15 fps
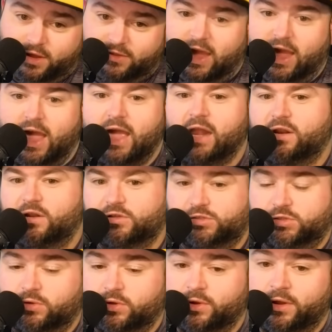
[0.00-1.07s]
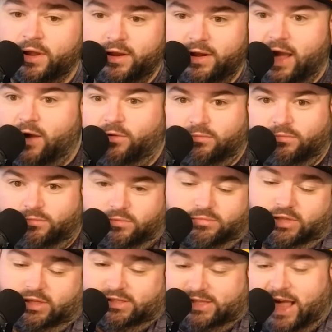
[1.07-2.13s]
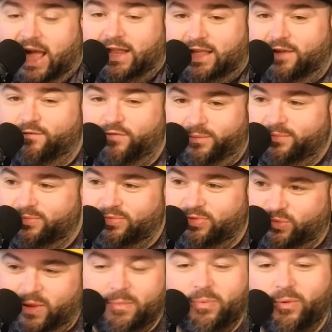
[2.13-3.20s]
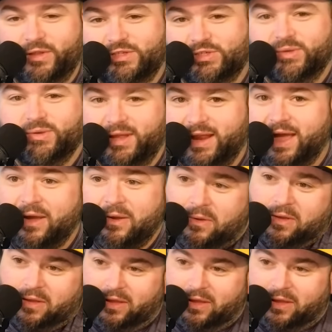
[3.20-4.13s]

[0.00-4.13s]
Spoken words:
They added a shooter. Now, does that give them three-point shooting now?